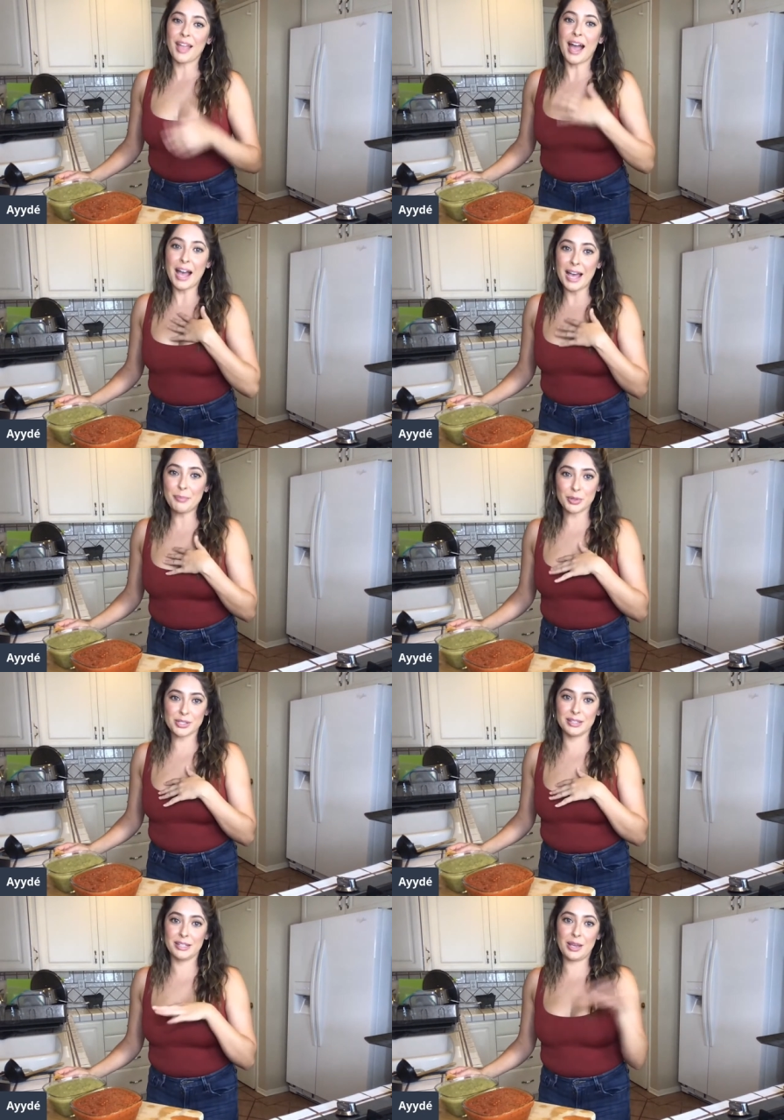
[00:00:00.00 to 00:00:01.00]
I
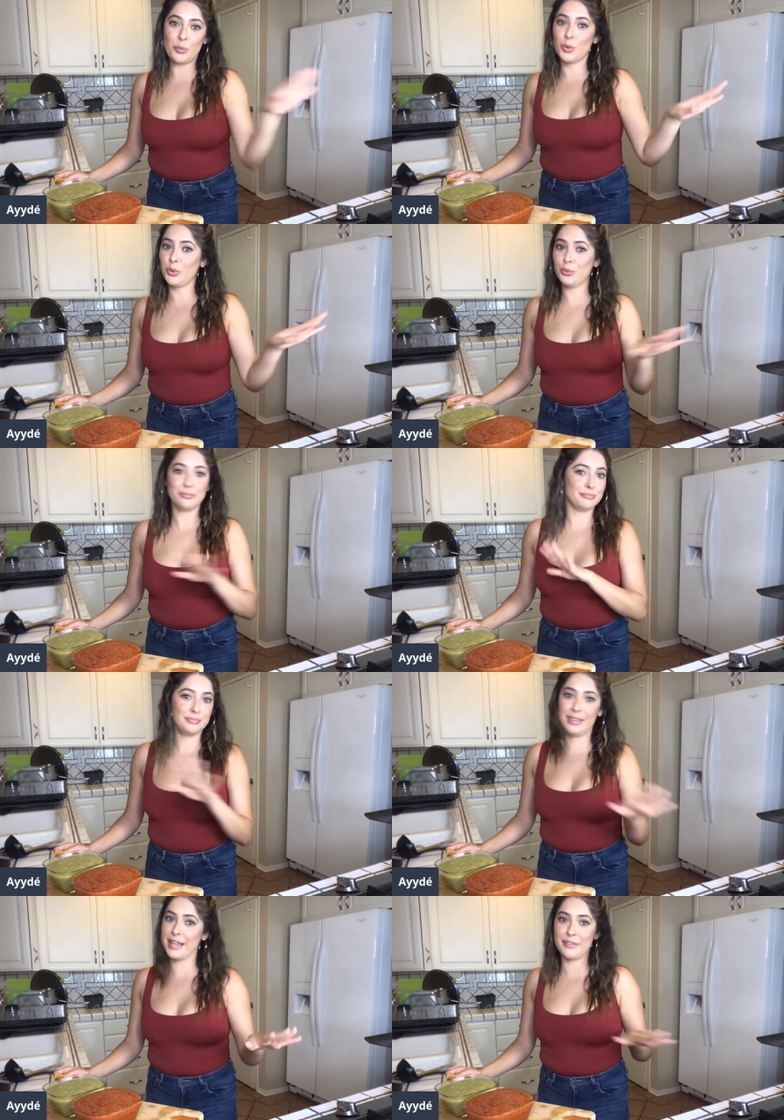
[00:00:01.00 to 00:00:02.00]
personally will
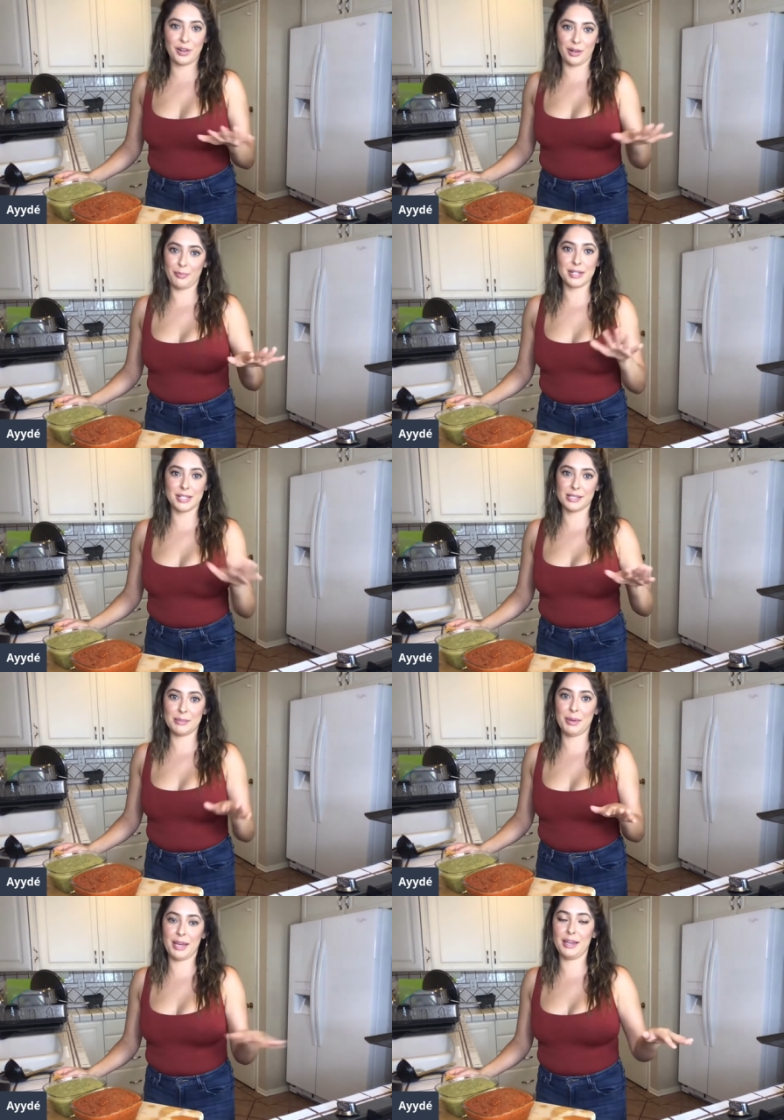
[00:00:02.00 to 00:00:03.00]
never
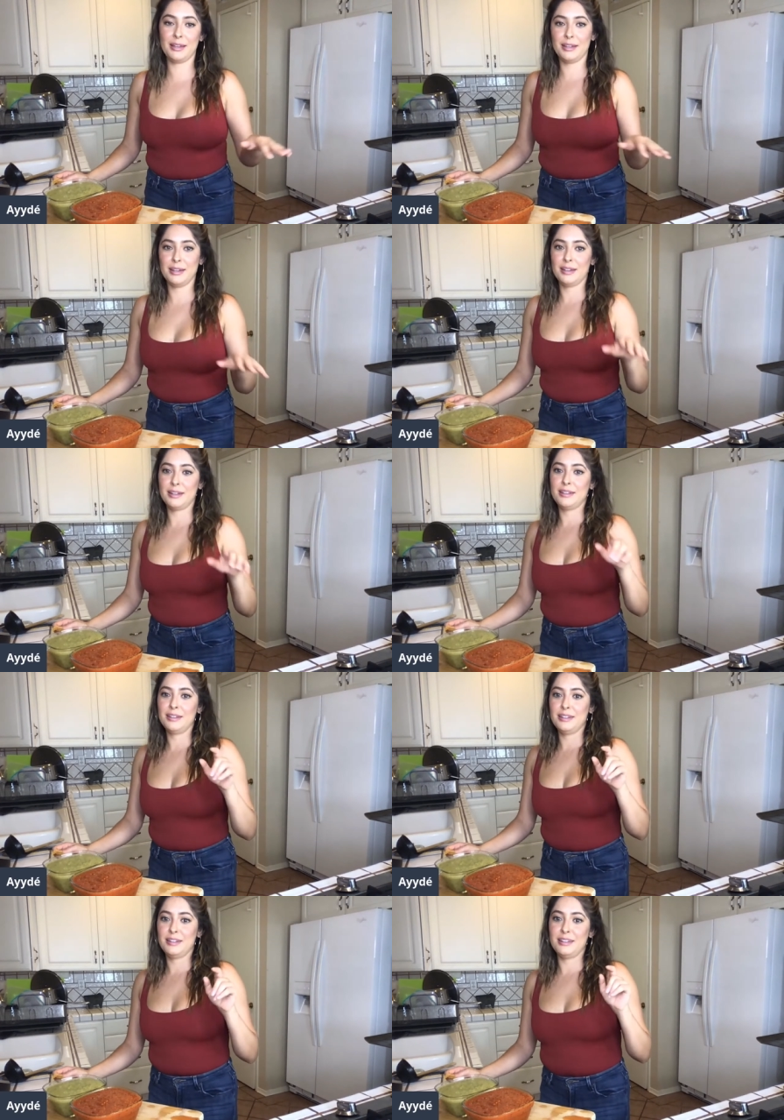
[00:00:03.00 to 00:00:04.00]
participate
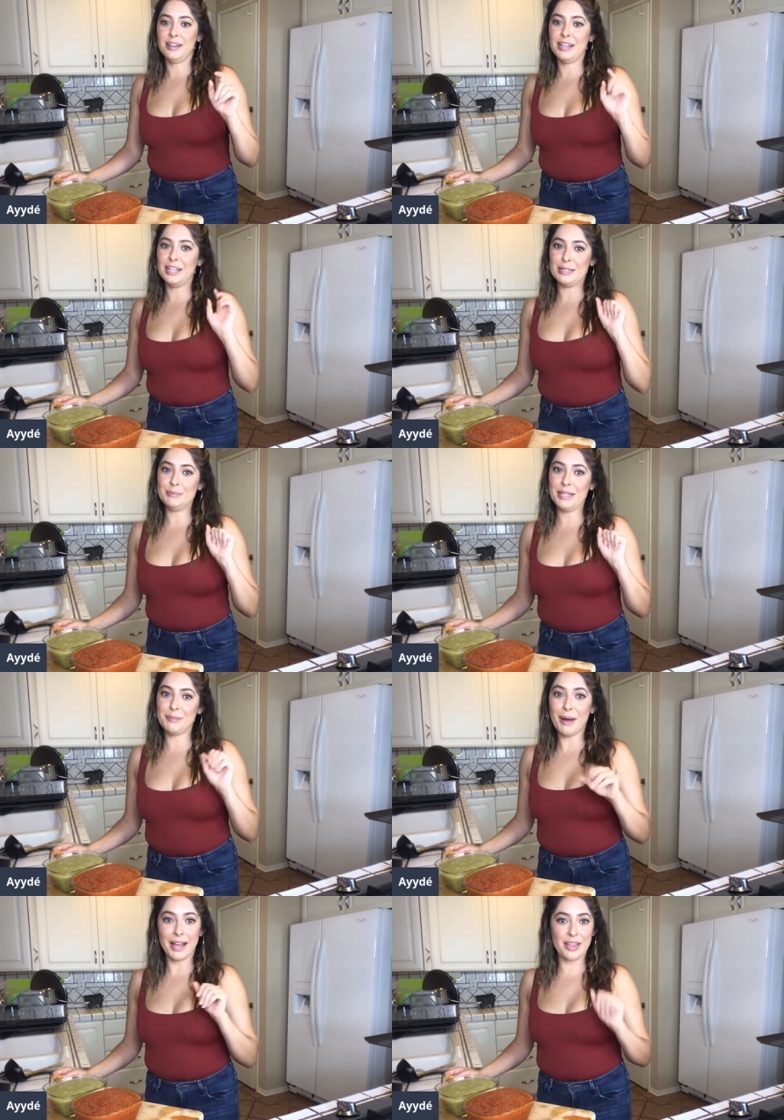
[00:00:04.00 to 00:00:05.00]
um, in
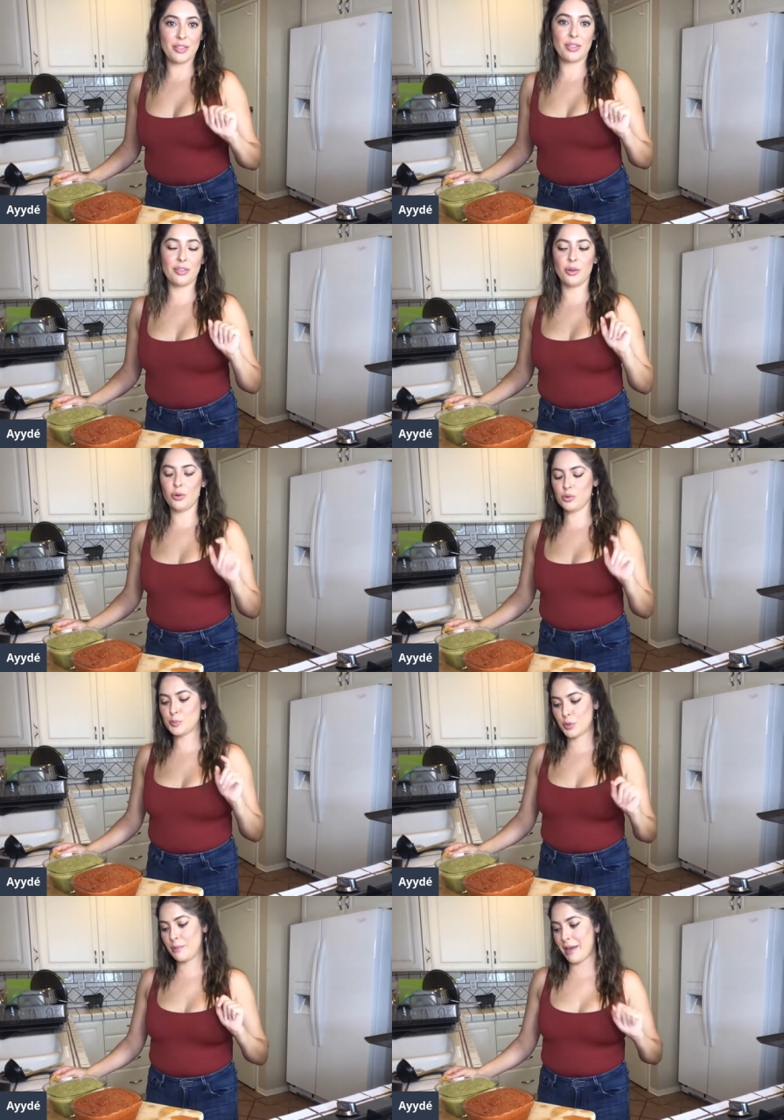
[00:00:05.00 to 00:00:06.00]
buying those
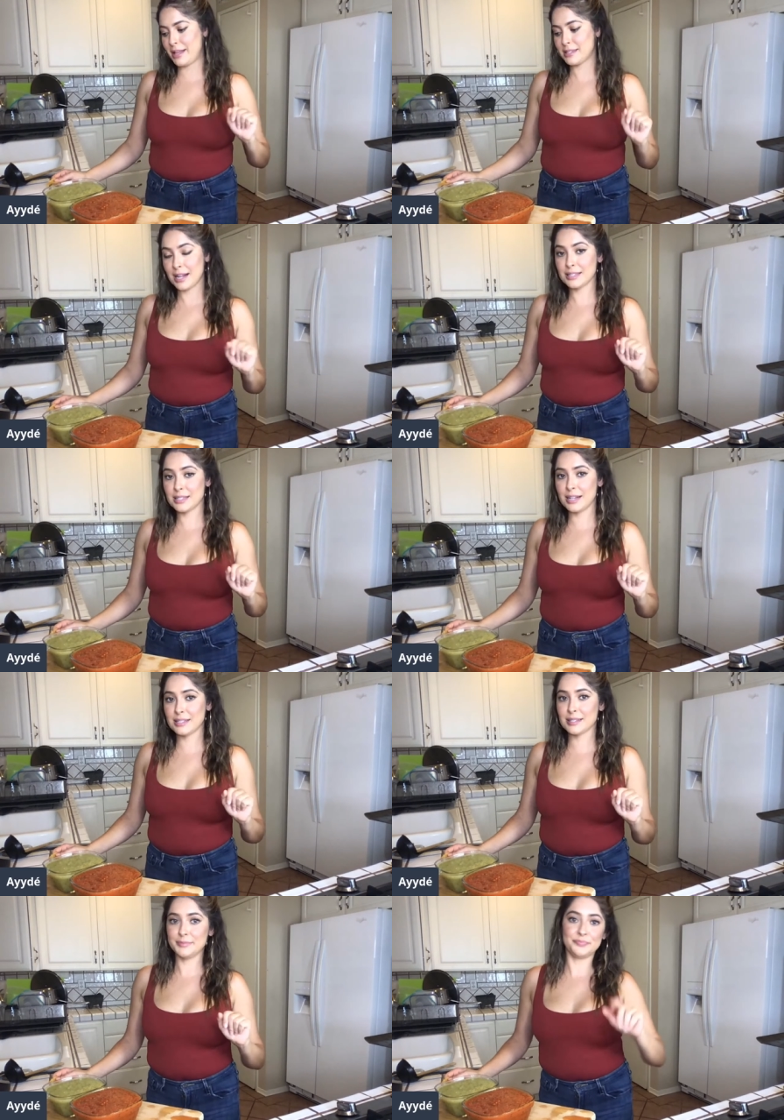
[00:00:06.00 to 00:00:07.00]
pre-made
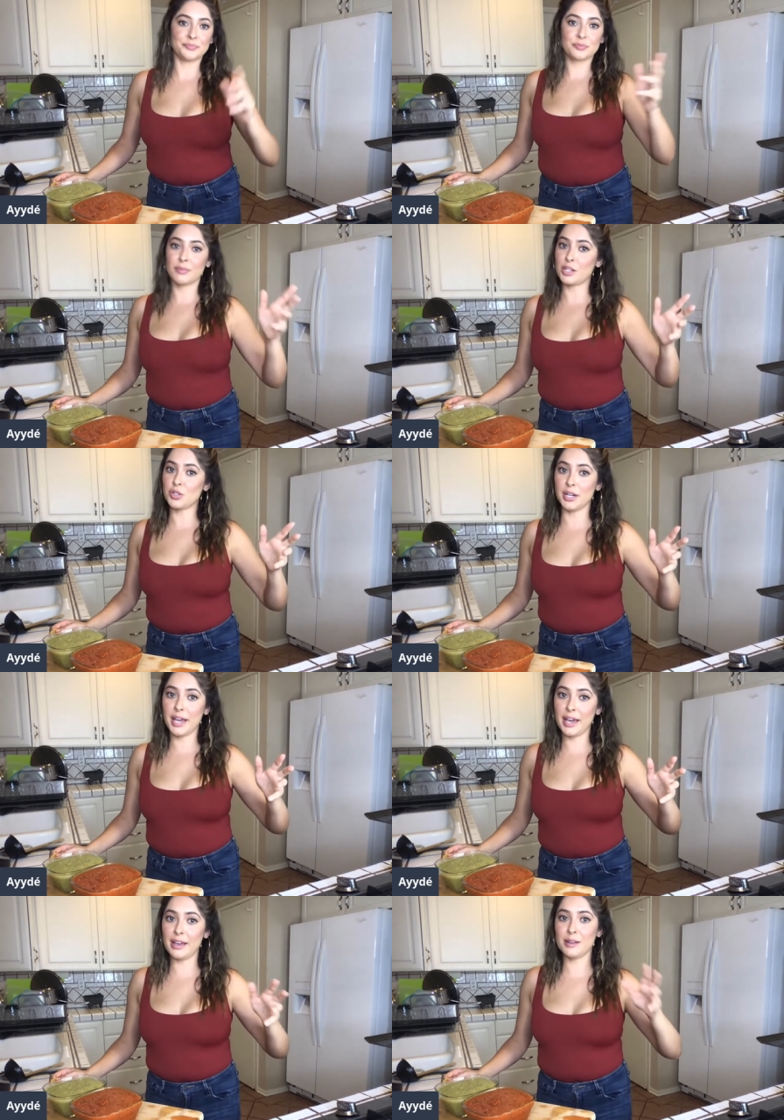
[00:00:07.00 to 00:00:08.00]
salsas. I'm not trying to
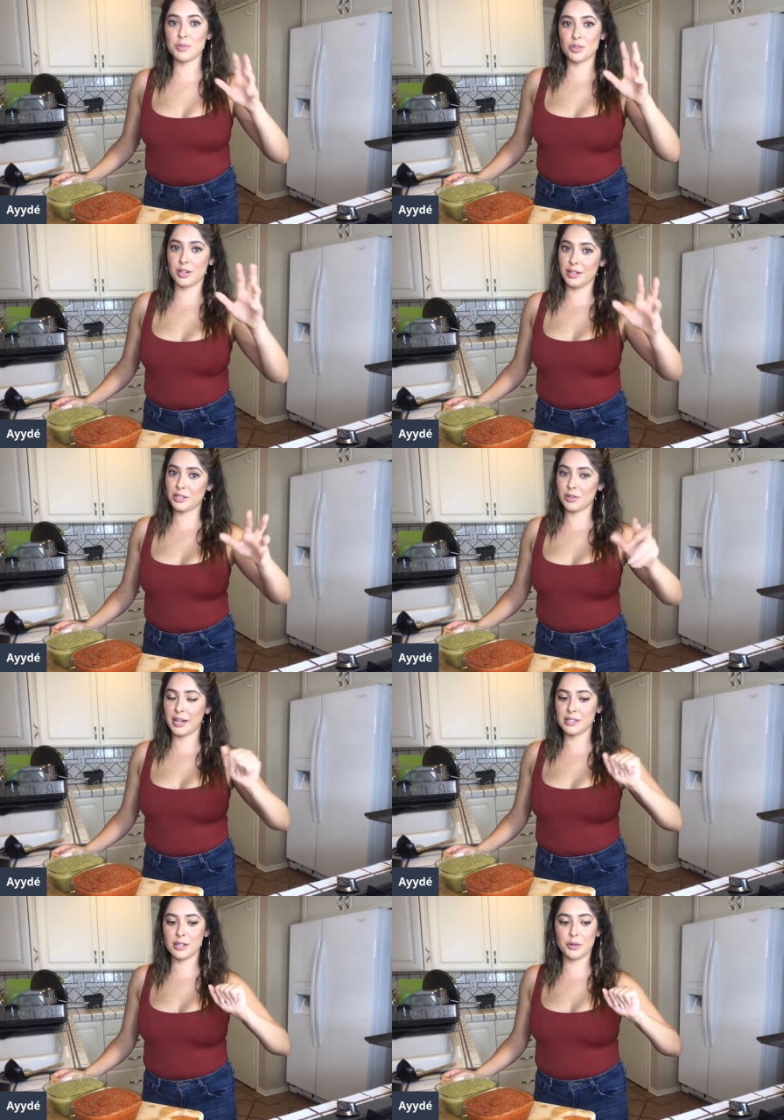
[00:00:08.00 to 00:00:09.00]
hate. I'm just trying to let you
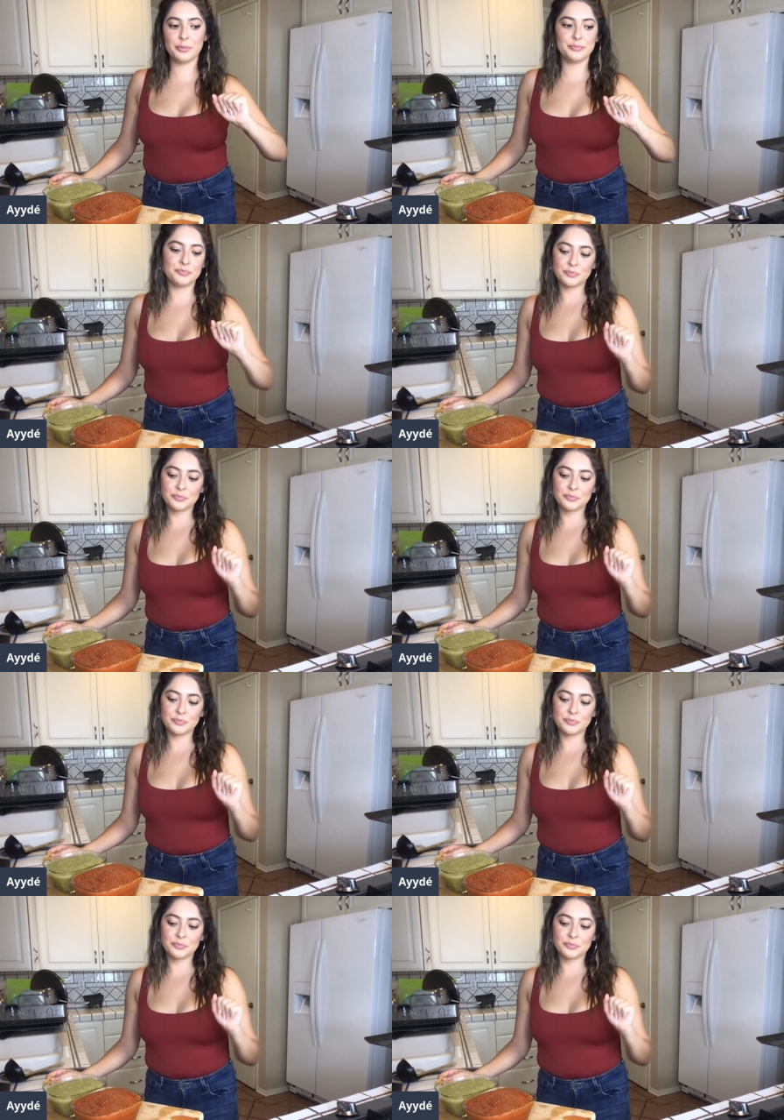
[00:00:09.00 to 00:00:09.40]
guys know.